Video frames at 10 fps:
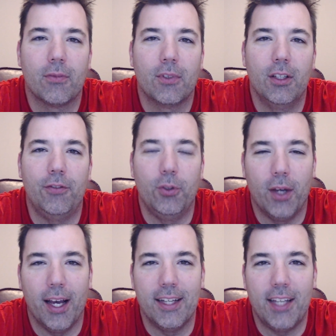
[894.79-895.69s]
If you
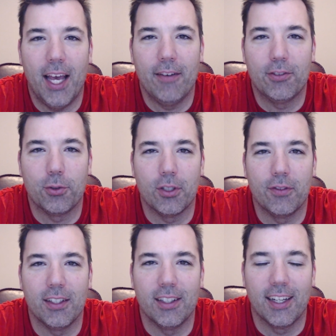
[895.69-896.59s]
guys have sort of
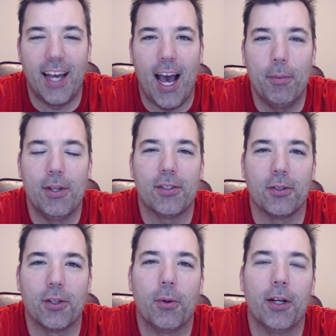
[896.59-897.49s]
a comment
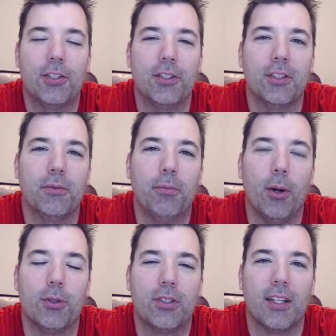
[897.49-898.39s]
or a question,
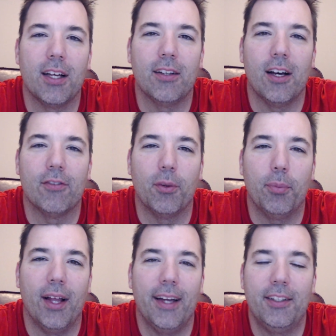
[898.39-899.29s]
post it. I'll
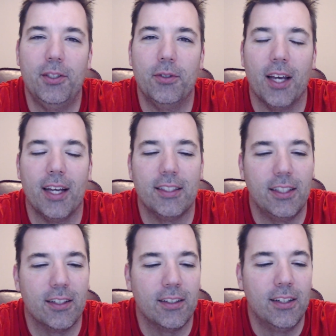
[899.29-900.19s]
reply to you guys
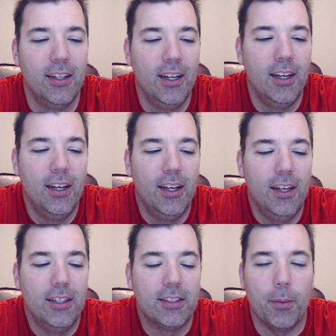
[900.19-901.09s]
here.
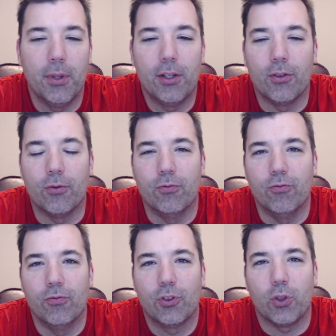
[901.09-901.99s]
Some of the
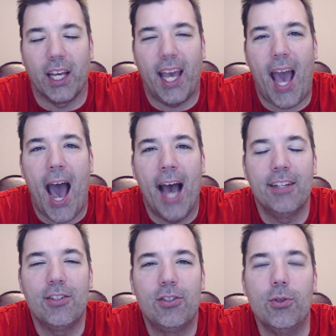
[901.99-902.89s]
sort of
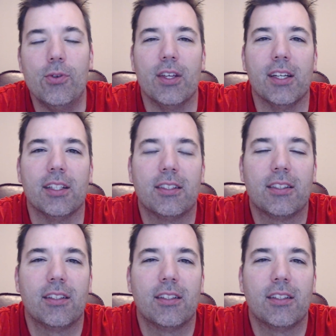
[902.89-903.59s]
cons to this,